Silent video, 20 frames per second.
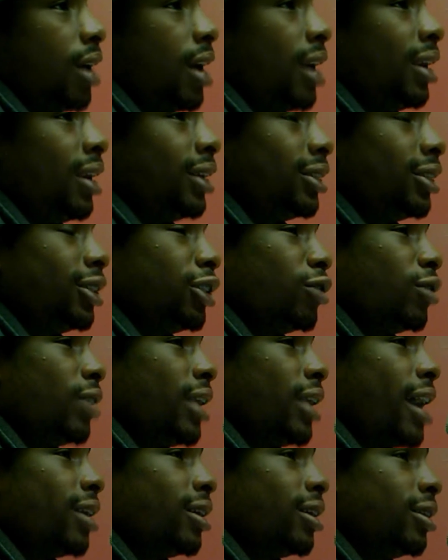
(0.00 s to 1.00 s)
listen to a
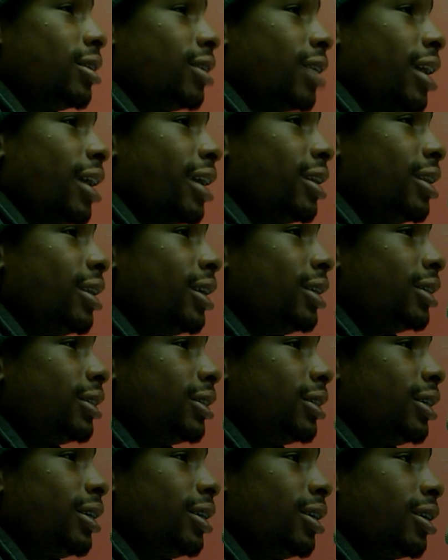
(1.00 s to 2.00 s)
lot of like
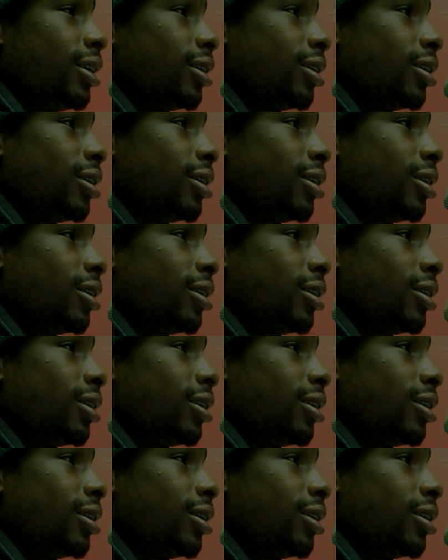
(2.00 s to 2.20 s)
DC